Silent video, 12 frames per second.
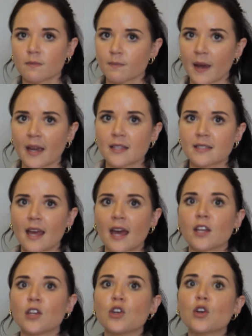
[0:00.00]
based
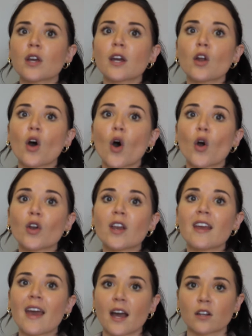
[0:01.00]
and you can
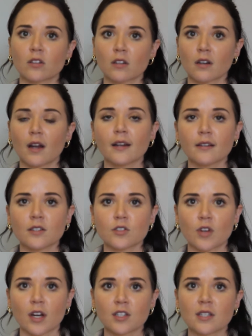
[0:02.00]
only act on client
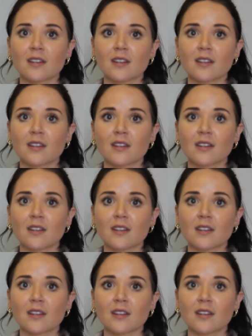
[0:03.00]
instruction,